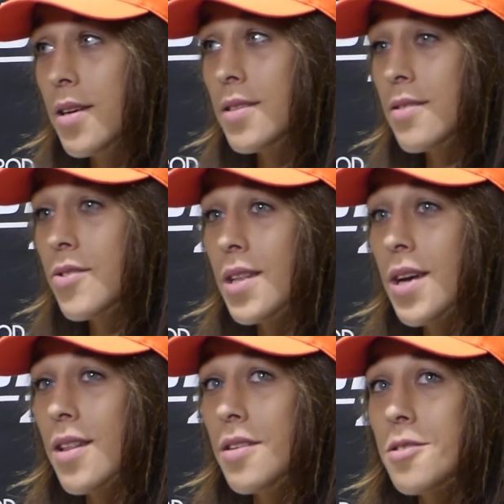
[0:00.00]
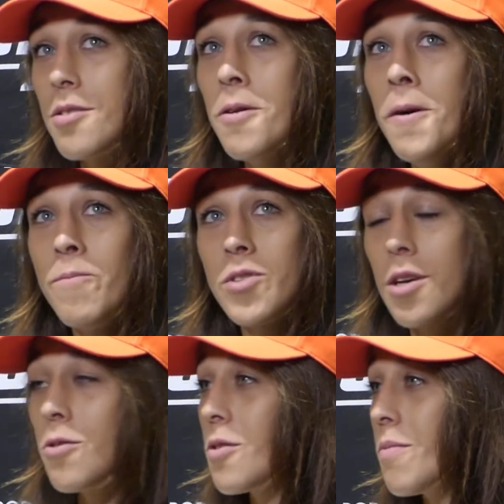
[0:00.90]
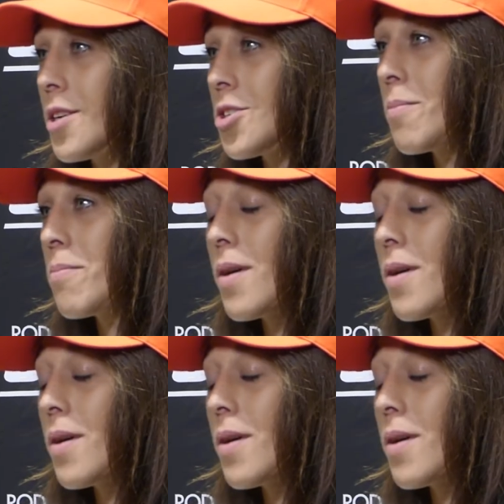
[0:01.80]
He's a great athlete, so it's a good matchup.